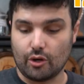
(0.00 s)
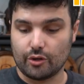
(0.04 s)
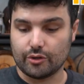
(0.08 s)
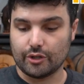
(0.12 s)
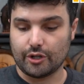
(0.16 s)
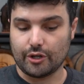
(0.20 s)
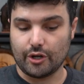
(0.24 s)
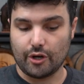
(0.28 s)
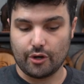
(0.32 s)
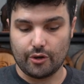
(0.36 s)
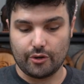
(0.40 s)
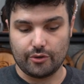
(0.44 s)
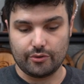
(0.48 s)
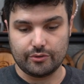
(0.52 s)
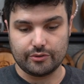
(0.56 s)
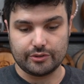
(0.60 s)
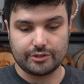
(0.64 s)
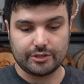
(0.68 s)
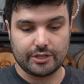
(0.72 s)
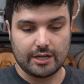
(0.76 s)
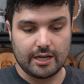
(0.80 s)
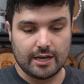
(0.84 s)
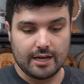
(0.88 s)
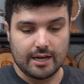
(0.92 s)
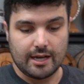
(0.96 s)
on the
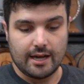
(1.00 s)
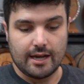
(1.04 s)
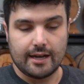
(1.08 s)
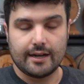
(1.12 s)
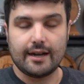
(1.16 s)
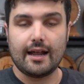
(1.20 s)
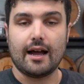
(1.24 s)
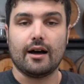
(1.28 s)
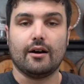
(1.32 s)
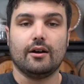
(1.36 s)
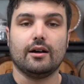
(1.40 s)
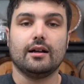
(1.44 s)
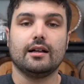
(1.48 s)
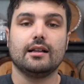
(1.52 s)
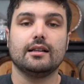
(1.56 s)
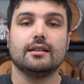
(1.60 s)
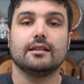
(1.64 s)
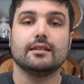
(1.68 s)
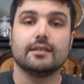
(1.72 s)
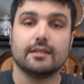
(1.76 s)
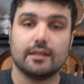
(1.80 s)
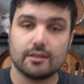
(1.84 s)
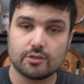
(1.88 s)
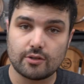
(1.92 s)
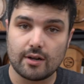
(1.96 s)
nose. Now,
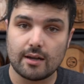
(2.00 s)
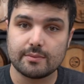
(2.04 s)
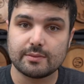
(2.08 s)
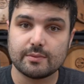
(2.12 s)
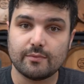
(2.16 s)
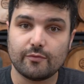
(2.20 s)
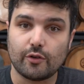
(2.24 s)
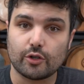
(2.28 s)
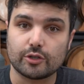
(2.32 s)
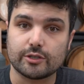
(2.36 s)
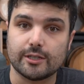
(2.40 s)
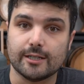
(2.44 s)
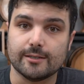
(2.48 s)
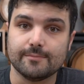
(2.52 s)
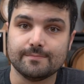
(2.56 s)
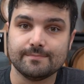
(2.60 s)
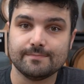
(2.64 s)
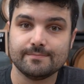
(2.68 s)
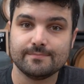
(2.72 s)
let's grab some vodka.